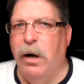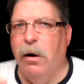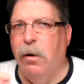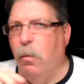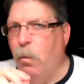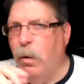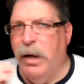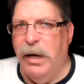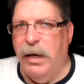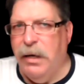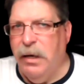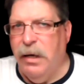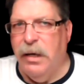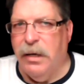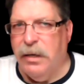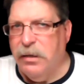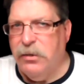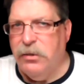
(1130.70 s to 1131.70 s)
wear
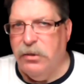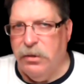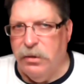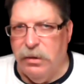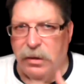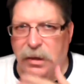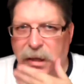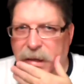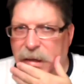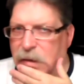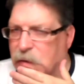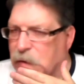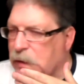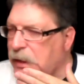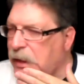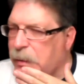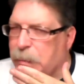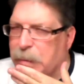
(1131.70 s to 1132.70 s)
away nicks and
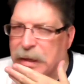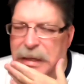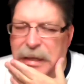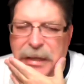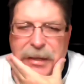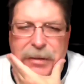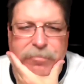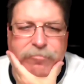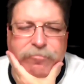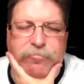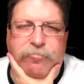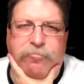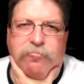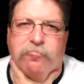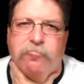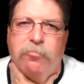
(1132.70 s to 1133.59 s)
things on that blade.